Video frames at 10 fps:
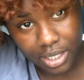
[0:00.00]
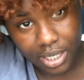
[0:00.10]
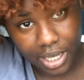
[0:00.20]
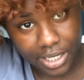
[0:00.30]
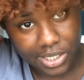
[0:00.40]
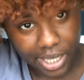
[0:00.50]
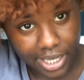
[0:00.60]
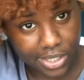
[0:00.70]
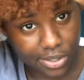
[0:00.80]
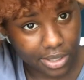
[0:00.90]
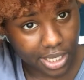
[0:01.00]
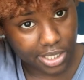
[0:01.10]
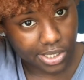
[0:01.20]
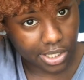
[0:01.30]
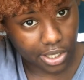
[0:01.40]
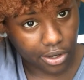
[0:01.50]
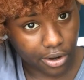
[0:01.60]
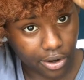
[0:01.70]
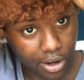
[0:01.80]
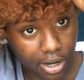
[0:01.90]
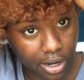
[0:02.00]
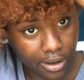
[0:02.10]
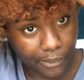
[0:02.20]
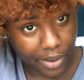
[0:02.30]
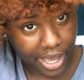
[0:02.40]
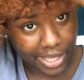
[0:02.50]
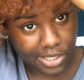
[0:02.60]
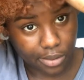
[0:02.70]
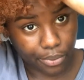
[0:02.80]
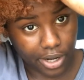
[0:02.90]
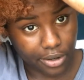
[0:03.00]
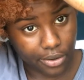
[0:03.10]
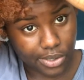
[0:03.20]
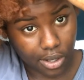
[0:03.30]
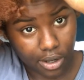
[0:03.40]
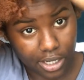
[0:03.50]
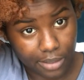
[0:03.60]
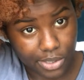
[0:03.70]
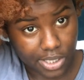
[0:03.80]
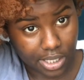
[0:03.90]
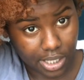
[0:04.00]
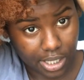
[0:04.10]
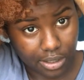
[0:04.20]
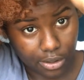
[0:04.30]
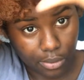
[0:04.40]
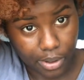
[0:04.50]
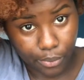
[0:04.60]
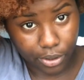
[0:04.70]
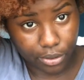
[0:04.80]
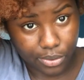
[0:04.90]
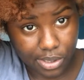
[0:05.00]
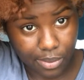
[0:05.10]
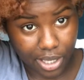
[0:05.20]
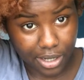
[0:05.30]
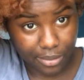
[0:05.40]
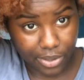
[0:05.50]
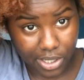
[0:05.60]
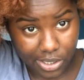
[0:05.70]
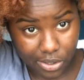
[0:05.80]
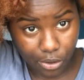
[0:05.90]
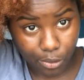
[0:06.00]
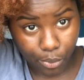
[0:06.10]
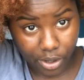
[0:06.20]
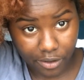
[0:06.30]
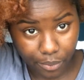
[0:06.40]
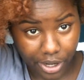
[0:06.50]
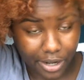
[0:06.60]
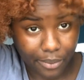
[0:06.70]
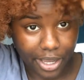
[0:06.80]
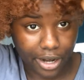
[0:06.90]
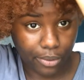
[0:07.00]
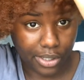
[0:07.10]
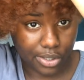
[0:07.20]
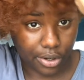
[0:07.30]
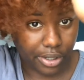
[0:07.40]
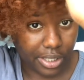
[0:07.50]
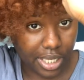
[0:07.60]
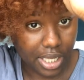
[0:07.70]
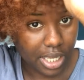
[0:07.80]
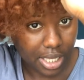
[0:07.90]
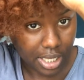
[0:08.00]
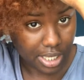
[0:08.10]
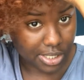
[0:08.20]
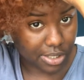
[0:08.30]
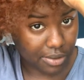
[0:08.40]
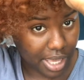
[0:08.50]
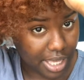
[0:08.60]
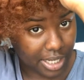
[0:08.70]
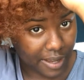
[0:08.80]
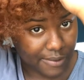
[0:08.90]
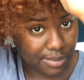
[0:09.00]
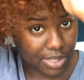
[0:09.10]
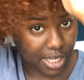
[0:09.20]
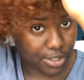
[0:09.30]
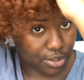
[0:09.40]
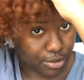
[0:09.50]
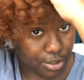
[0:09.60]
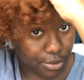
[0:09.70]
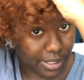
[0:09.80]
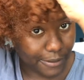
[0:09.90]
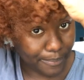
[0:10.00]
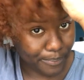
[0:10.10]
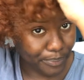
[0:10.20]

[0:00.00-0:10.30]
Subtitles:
kind of tight so that it's secure, but as the braid goes on I'm just going to get a little bit more loose about it, because the whole point of braiding my hair while it's curly is so that it can have some texture to it.